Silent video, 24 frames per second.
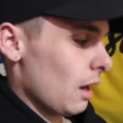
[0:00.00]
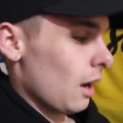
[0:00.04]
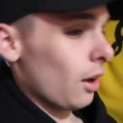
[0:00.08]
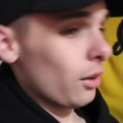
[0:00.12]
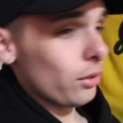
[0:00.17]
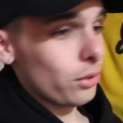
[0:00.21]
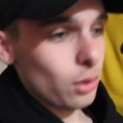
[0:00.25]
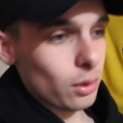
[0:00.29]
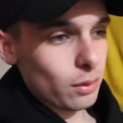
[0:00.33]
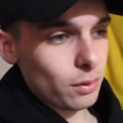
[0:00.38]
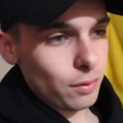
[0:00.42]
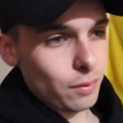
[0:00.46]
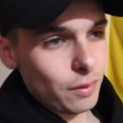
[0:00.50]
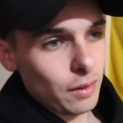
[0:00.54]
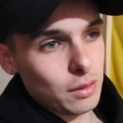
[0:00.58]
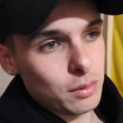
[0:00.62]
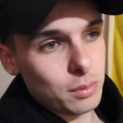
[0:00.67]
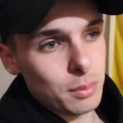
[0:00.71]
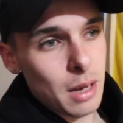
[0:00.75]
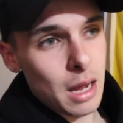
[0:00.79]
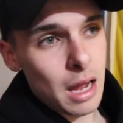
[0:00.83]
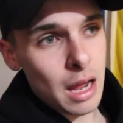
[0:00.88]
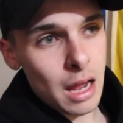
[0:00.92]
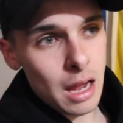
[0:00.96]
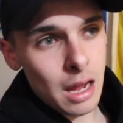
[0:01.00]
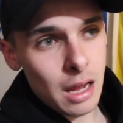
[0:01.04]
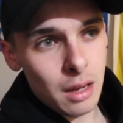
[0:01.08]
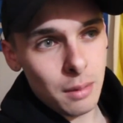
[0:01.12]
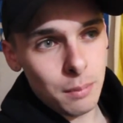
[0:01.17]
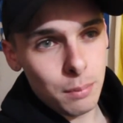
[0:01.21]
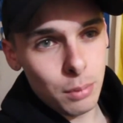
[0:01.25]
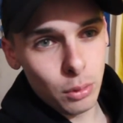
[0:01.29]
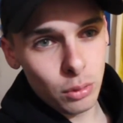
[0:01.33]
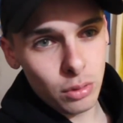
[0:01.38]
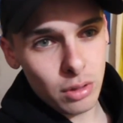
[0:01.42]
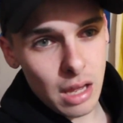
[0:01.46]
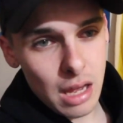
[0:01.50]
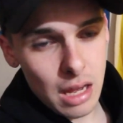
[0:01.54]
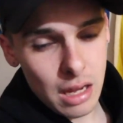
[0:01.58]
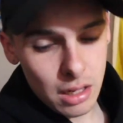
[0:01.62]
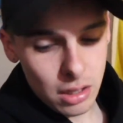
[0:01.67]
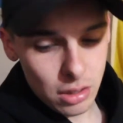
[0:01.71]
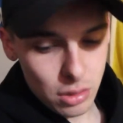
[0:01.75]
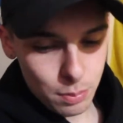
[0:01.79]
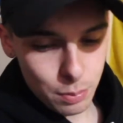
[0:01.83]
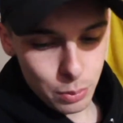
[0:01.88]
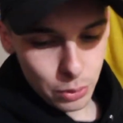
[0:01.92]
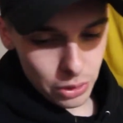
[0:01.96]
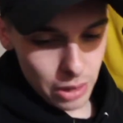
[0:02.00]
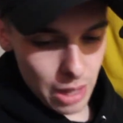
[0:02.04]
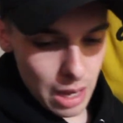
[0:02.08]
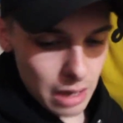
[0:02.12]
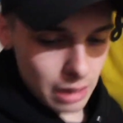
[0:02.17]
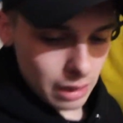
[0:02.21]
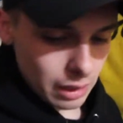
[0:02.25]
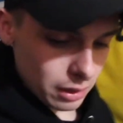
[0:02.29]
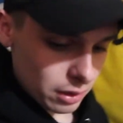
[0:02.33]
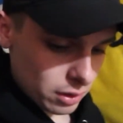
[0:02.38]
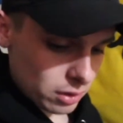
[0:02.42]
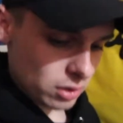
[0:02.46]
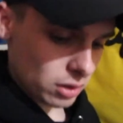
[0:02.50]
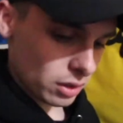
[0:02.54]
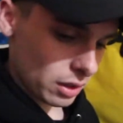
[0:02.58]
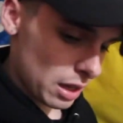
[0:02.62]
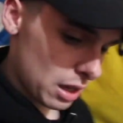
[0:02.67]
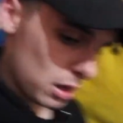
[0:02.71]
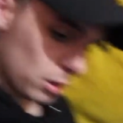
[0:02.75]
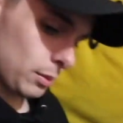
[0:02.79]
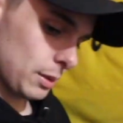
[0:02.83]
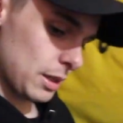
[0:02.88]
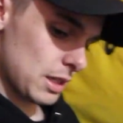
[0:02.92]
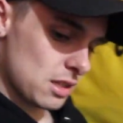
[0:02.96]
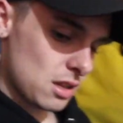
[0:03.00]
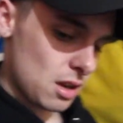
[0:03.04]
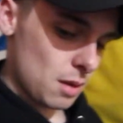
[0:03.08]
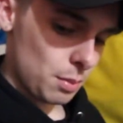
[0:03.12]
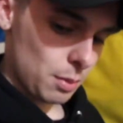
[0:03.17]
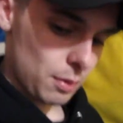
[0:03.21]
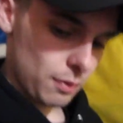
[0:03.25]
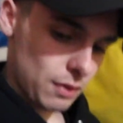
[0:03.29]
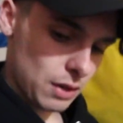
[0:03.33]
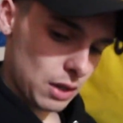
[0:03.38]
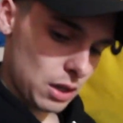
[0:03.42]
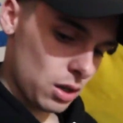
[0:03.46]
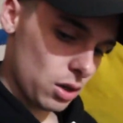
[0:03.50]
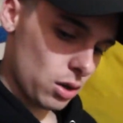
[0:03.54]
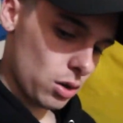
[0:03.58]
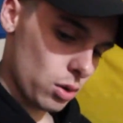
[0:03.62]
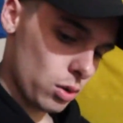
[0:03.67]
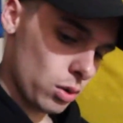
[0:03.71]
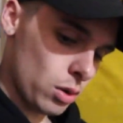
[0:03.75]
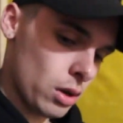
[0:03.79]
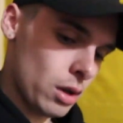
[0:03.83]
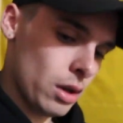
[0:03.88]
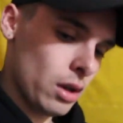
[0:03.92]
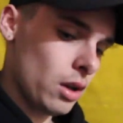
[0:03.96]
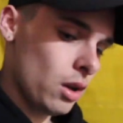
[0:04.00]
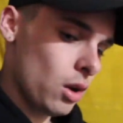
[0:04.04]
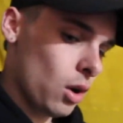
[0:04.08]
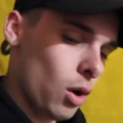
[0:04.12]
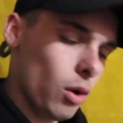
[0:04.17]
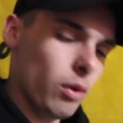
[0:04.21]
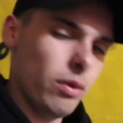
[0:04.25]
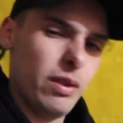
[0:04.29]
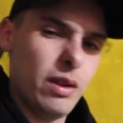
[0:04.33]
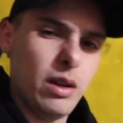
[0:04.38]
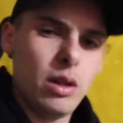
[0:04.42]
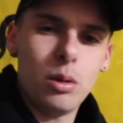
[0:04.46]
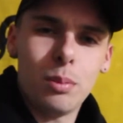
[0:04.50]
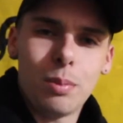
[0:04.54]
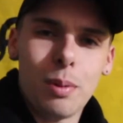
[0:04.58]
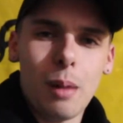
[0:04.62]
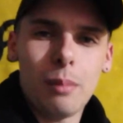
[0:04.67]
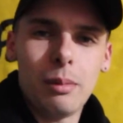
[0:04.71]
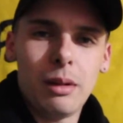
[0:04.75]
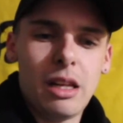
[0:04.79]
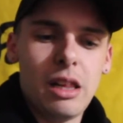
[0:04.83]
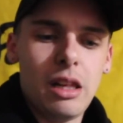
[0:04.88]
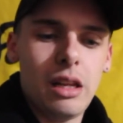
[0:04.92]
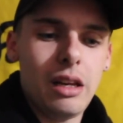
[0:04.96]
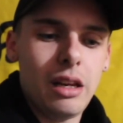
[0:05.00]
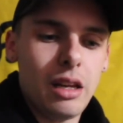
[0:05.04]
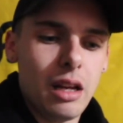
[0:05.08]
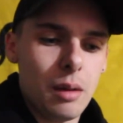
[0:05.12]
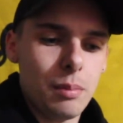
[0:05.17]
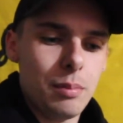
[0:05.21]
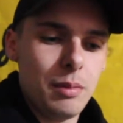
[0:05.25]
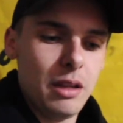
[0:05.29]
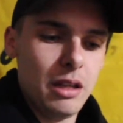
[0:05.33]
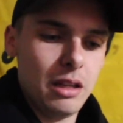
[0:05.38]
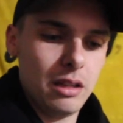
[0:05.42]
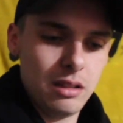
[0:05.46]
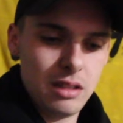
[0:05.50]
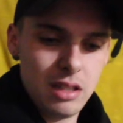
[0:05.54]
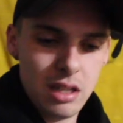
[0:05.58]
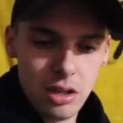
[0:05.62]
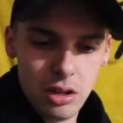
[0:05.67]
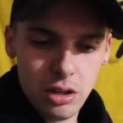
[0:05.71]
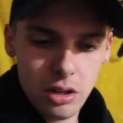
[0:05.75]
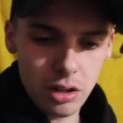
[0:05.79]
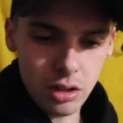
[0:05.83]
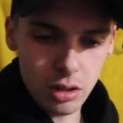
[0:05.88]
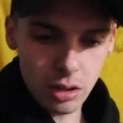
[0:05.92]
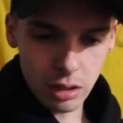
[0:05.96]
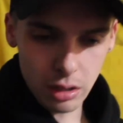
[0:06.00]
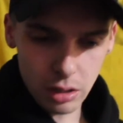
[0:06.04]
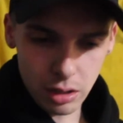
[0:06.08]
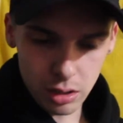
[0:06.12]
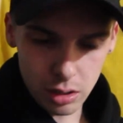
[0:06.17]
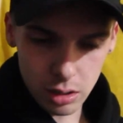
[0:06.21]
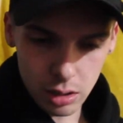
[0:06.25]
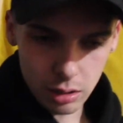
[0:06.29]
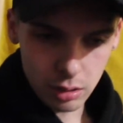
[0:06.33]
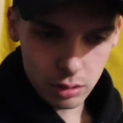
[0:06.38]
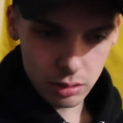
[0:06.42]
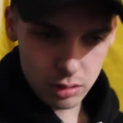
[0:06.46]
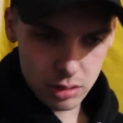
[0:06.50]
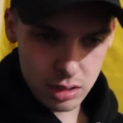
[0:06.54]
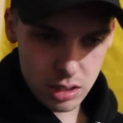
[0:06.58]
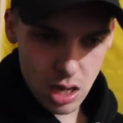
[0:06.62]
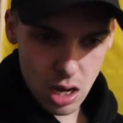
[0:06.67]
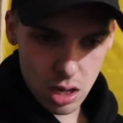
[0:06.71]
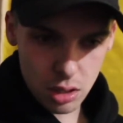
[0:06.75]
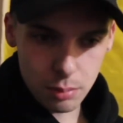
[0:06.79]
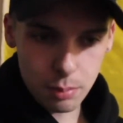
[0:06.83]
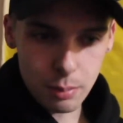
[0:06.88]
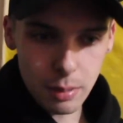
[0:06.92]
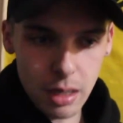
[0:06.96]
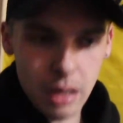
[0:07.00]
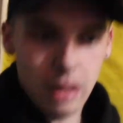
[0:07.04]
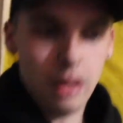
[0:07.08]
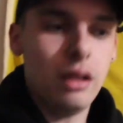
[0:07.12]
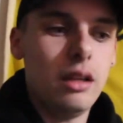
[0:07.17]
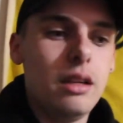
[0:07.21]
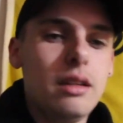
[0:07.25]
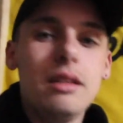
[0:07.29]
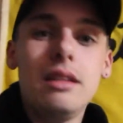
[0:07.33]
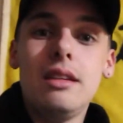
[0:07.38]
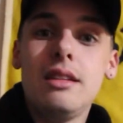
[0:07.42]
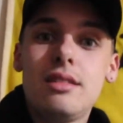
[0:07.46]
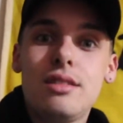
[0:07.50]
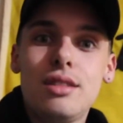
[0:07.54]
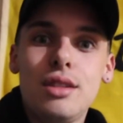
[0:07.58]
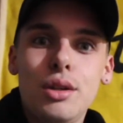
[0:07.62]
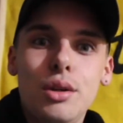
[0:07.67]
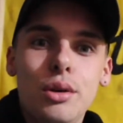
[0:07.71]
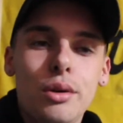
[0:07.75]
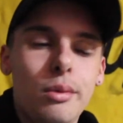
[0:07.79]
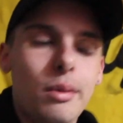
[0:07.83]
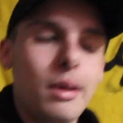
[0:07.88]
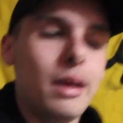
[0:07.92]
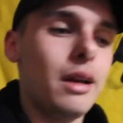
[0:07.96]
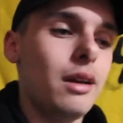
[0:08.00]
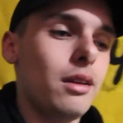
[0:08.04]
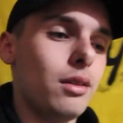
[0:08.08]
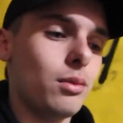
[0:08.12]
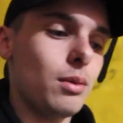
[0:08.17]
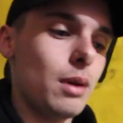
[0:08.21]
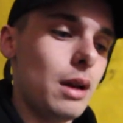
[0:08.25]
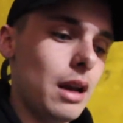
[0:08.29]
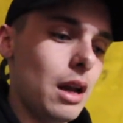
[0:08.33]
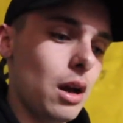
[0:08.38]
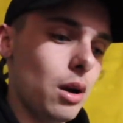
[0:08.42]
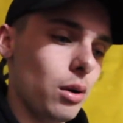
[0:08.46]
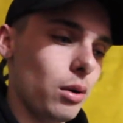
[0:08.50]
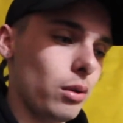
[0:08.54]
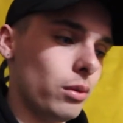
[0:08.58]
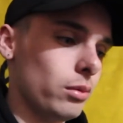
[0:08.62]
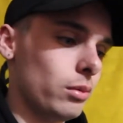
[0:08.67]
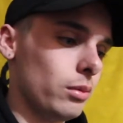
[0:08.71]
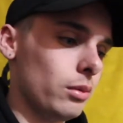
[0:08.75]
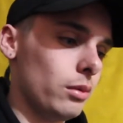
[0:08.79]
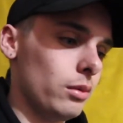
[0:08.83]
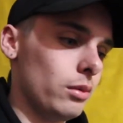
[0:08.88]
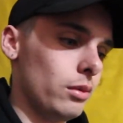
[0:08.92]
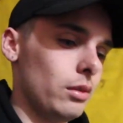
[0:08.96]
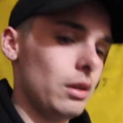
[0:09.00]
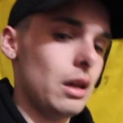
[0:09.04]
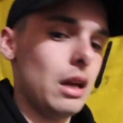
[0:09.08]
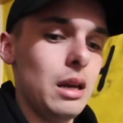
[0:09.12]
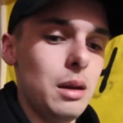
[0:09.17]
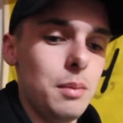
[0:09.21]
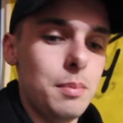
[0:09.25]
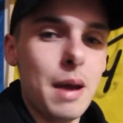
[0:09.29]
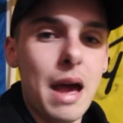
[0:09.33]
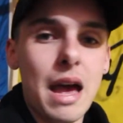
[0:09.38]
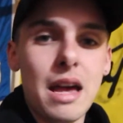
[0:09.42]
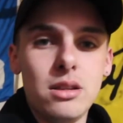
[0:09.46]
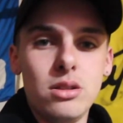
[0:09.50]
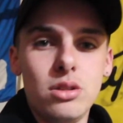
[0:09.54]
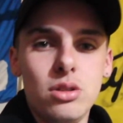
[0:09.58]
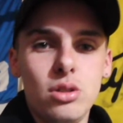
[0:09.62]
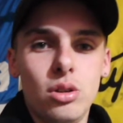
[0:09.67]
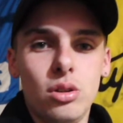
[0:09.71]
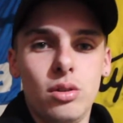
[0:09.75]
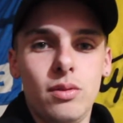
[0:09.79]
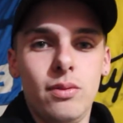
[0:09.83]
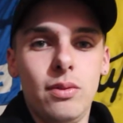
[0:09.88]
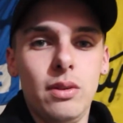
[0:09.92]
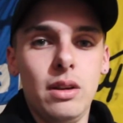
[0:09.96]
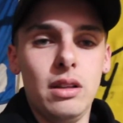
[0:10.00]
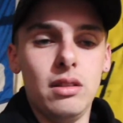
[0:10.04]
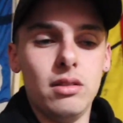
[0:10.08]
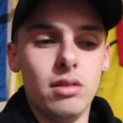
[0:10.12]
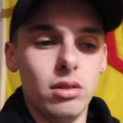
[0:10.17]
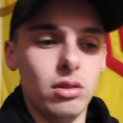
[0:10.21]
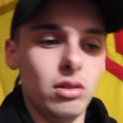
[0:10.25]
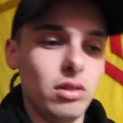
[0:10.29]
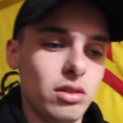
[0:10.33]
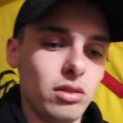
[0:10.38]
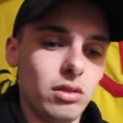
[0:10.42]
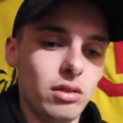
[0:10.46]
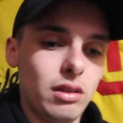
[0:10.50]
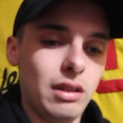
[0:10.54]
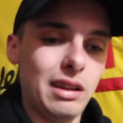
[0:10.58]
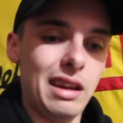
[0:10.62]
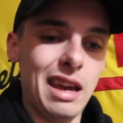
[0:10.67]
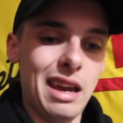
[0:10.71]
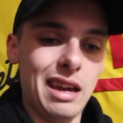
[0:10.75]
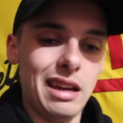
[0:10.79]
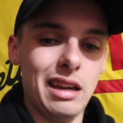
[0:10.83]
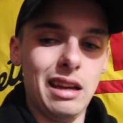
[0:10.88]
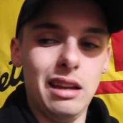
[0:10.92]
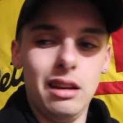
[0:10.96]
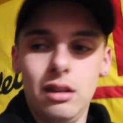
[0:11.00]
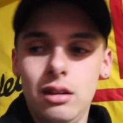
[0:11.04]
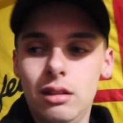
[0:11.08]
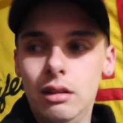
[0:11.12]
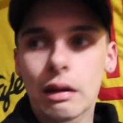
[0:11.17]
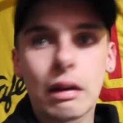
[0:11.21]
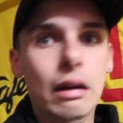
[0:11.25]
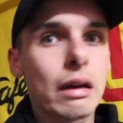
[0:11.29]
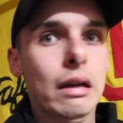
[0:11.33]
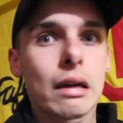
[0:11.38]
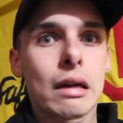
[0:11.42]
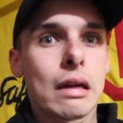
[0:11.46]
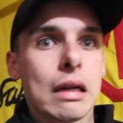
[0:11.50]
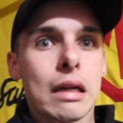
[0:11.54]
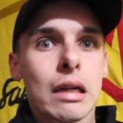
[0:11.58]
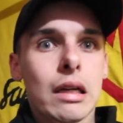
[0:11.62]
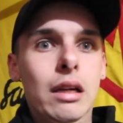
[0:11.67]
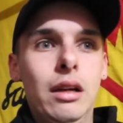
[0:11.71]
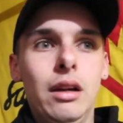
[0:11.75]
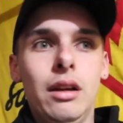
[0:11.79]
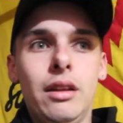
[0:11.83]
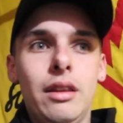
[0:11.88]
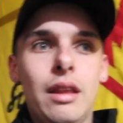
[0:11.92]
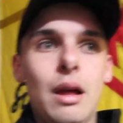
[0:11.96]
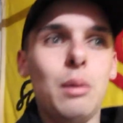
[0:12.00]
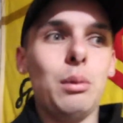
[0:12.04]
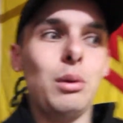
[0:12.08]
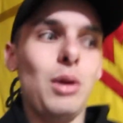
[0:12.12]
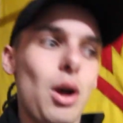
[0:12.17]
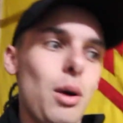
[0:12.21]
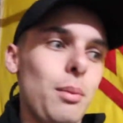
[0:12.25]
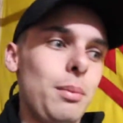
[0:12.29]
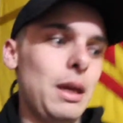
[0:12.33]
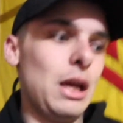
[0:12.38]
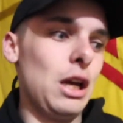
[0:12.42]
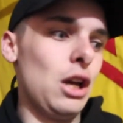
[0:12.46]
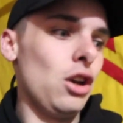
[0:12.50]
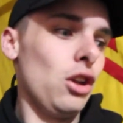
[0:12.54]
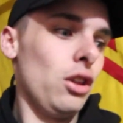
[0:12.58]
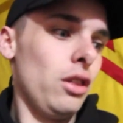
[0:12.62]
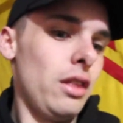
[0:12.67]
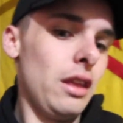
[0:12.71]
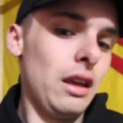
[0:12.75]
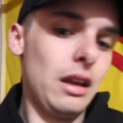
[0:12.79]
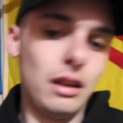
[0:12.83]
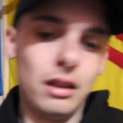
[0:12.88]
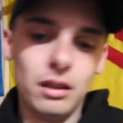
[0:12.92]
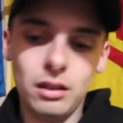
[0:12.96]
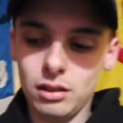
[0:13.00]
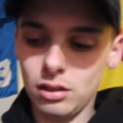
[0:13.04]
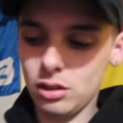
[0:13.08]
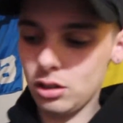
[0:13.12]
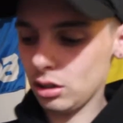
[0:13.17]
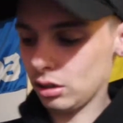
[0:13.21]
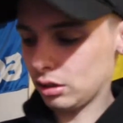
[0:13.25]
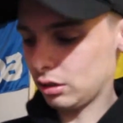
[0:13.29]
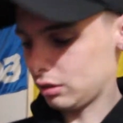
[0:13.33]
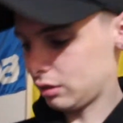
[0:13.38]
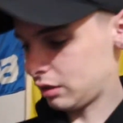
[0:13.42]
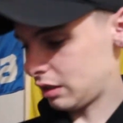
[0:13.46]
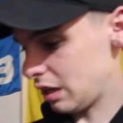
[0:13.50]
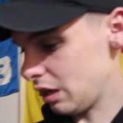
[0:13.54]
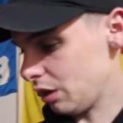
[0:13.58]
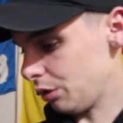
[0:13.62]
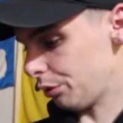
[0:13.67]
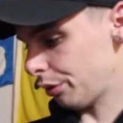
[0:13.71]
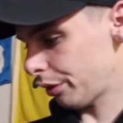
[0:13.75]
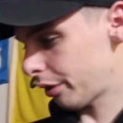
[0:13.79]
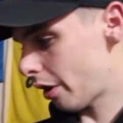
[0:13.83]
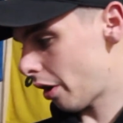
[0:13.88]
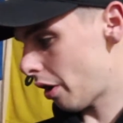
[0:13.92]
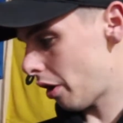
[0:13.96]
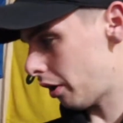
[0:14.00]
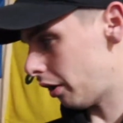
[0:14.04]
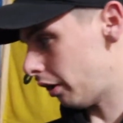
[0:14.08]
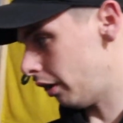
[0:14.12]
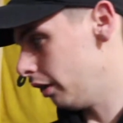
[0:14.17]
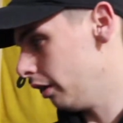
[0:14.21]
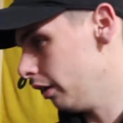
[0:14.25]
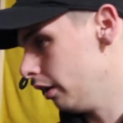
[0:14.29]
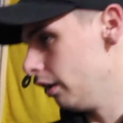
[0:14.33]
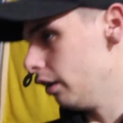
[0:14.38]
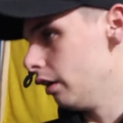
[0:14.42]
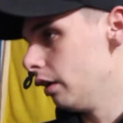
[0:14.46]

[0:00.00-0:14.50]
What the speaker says: Also, I've fixed my boost gauge, put that in, so that'll be a separate video. Whole video probably cleaning up the interior. I gotta tuck my ECU away because right now any passenger's feet will just kick it, and that would not be a good thing. Could kill the car.